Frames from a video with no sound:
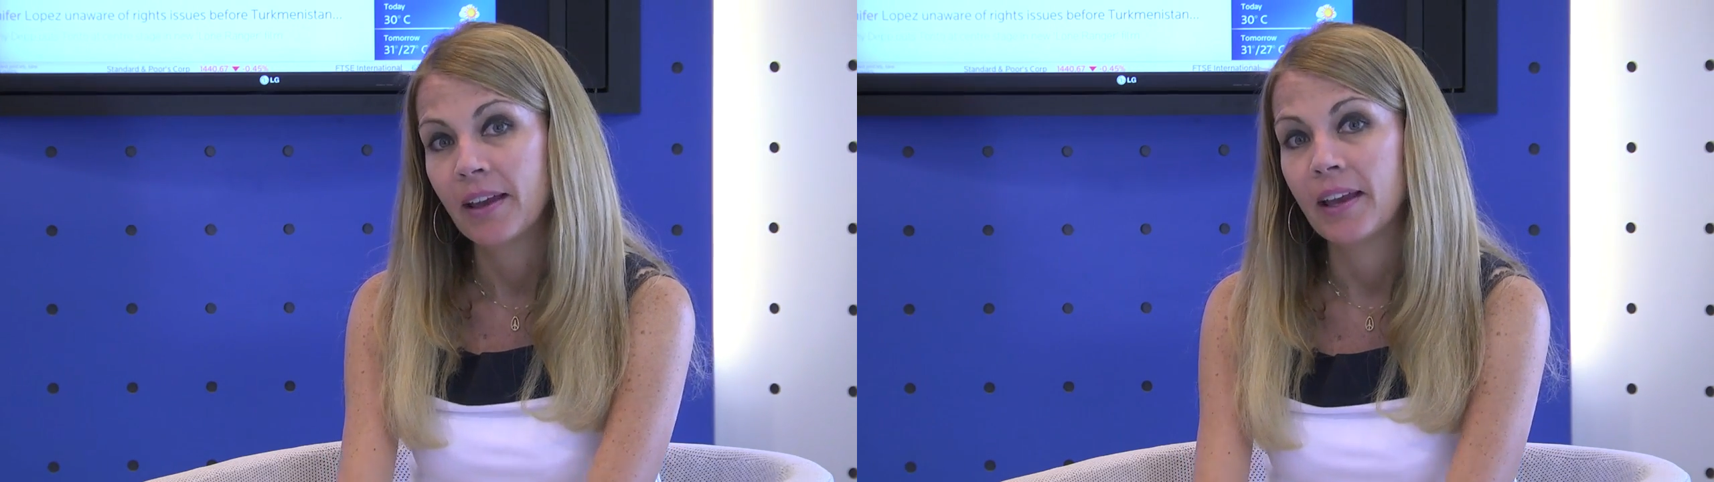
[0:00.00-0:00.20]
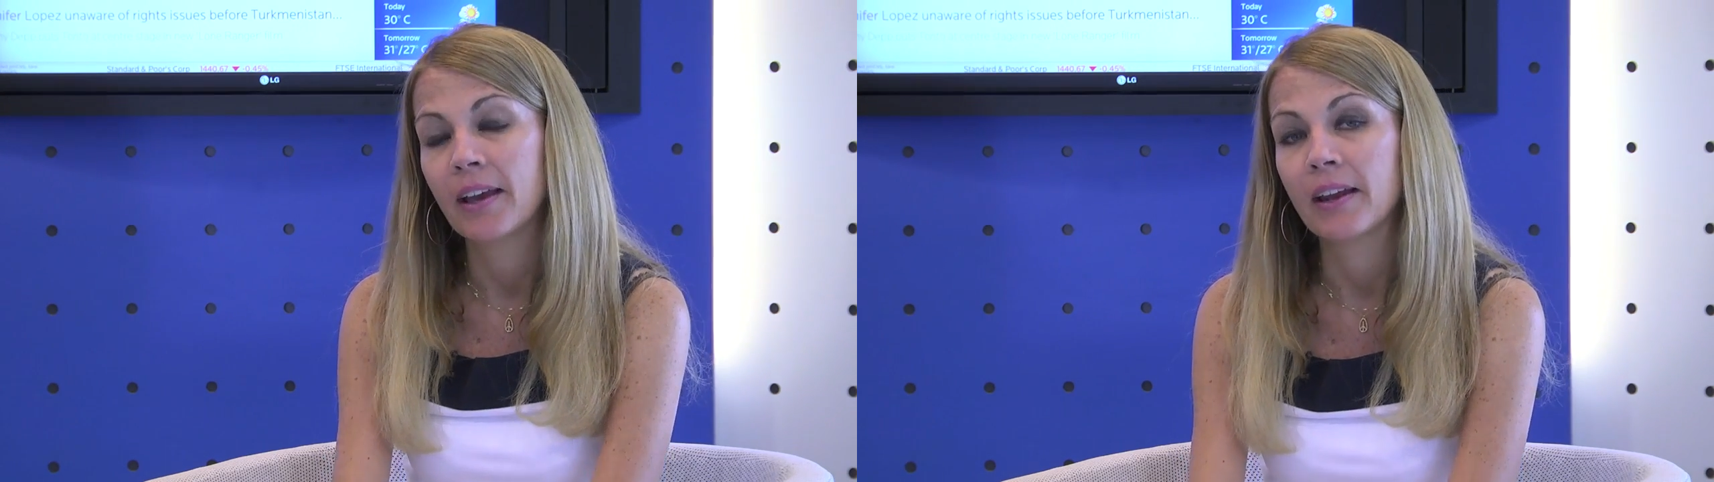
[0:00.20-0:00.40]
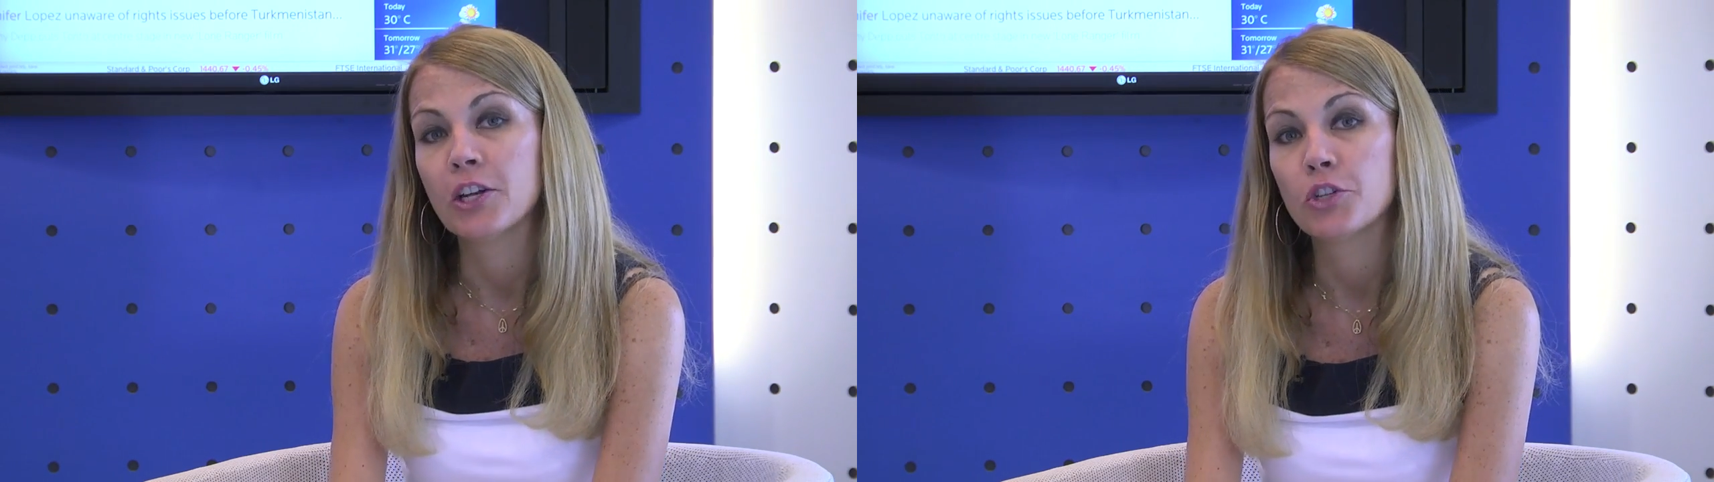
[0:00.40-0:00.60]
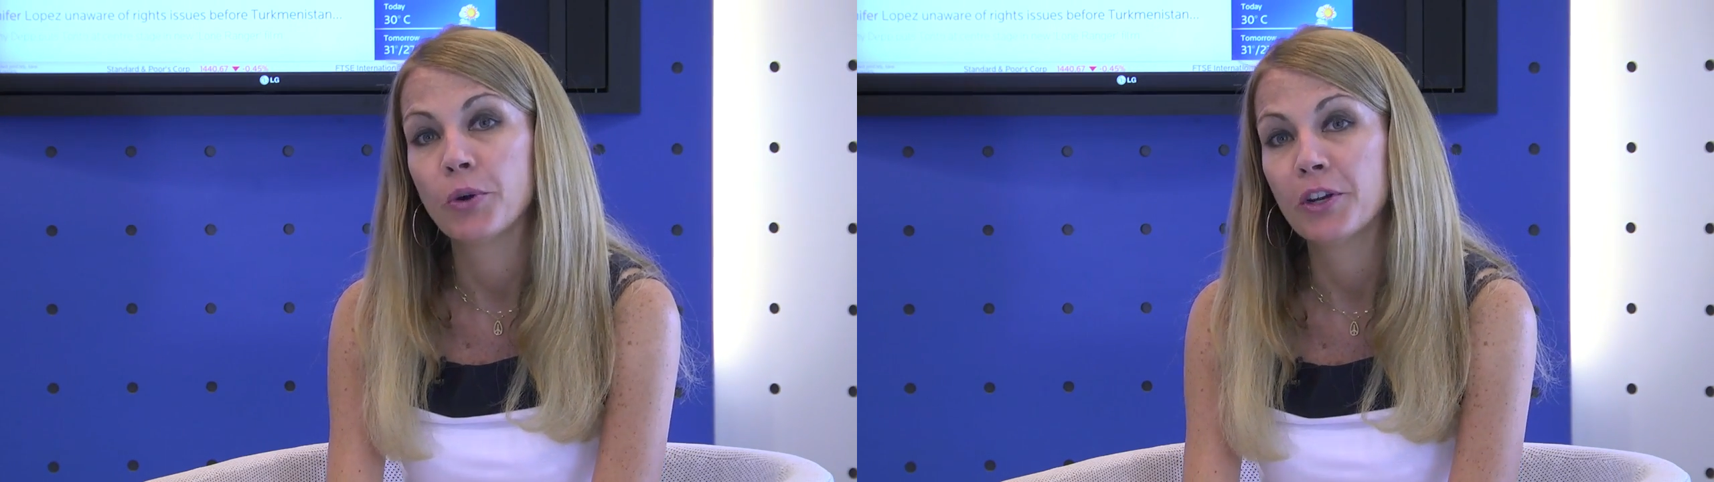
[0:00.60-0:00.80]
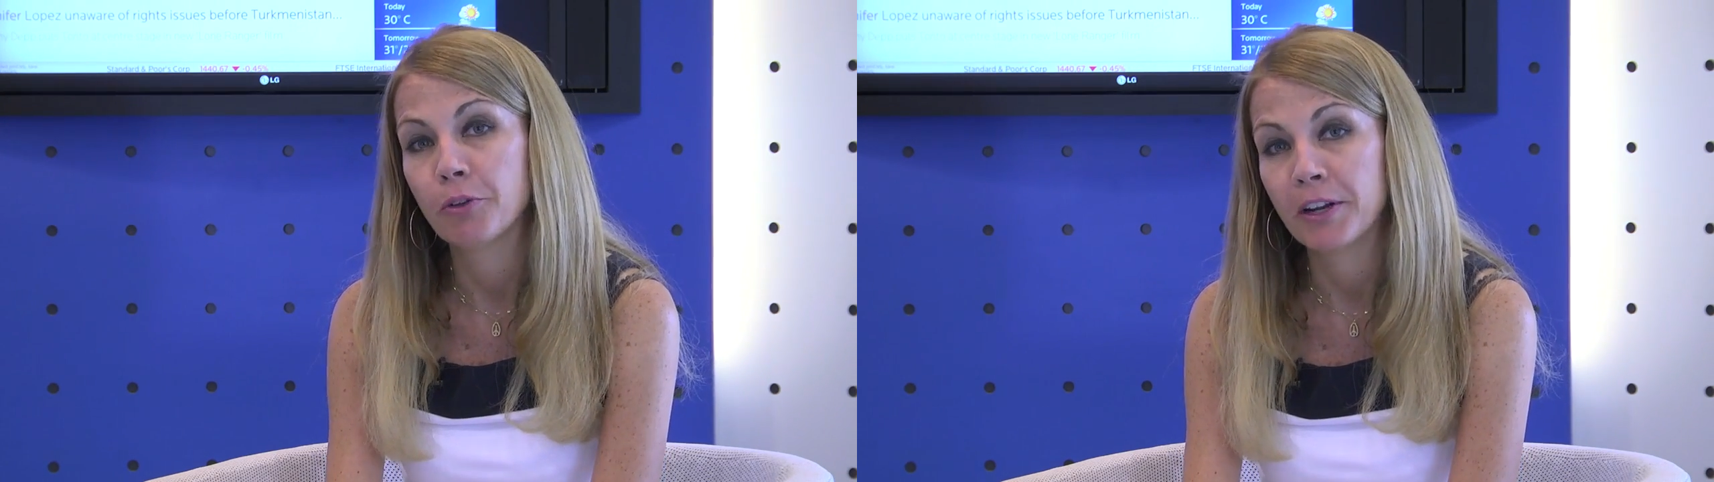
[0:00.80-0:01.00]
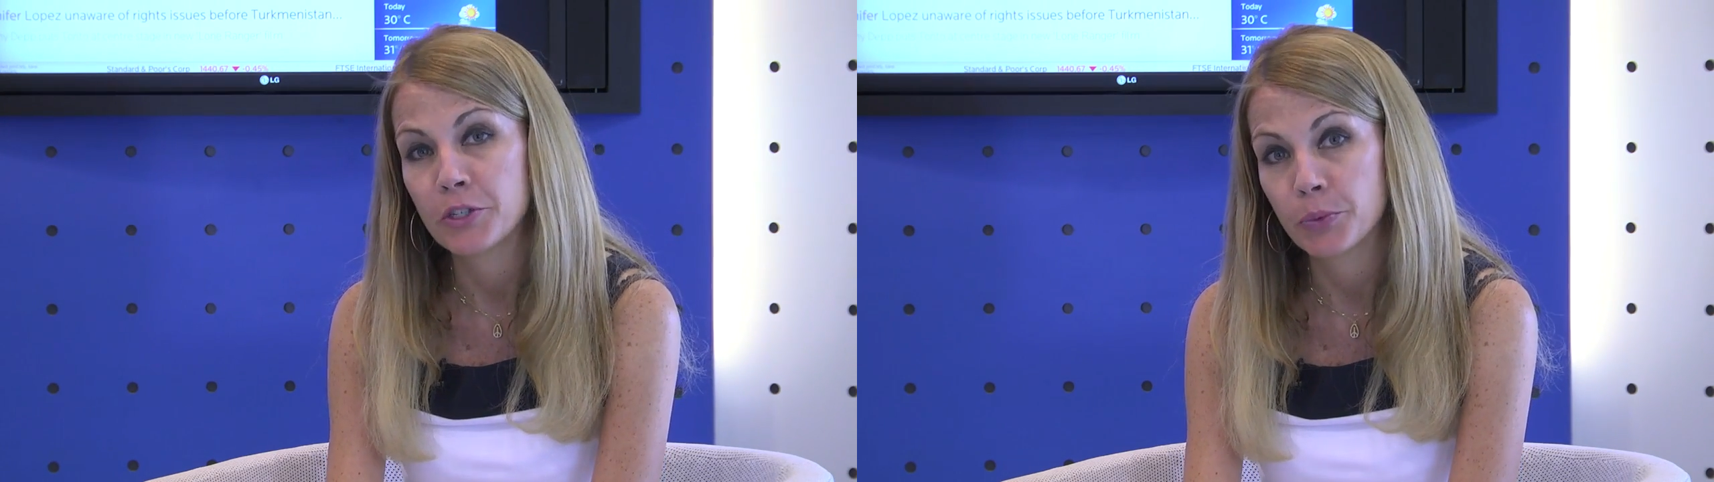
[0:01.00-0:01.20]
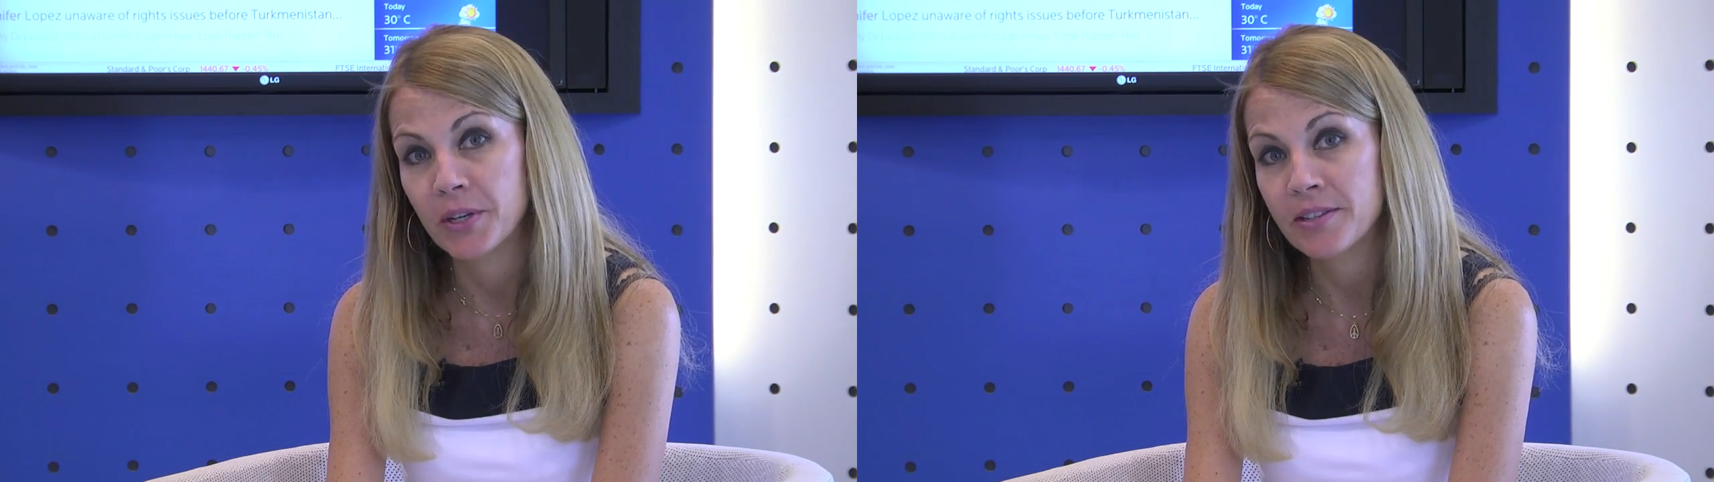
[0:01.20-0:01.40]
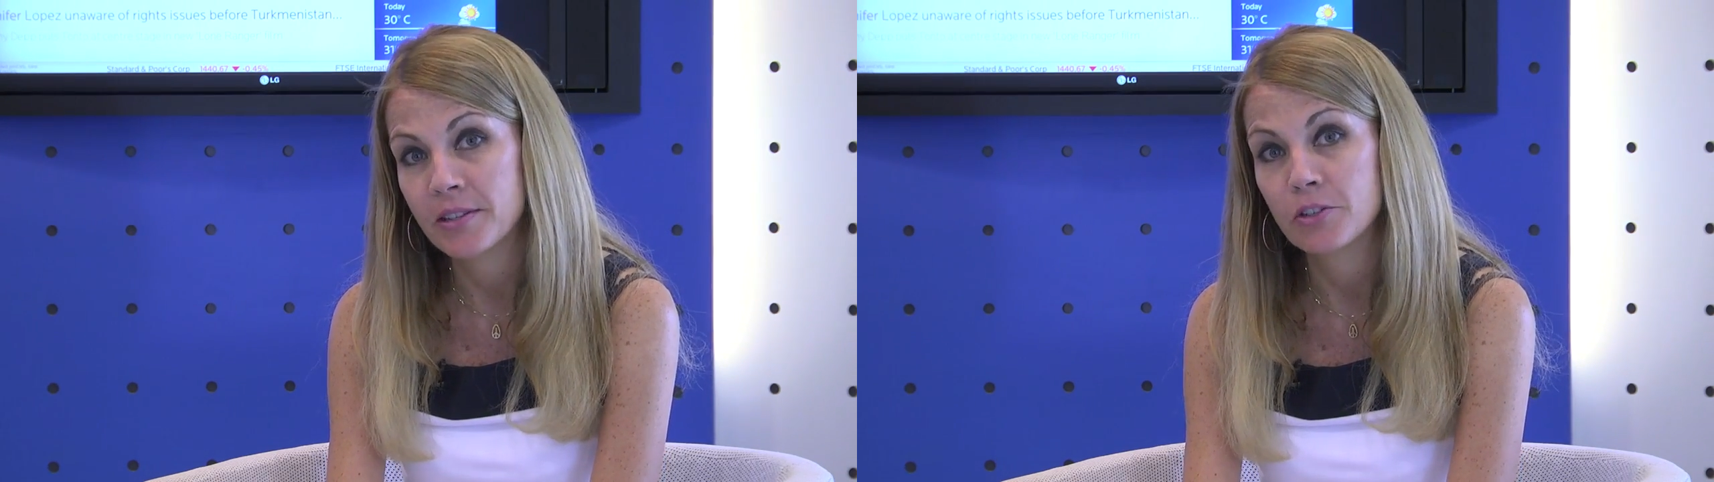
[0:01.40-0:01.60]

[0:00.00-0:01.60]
and I joined Credit Suisse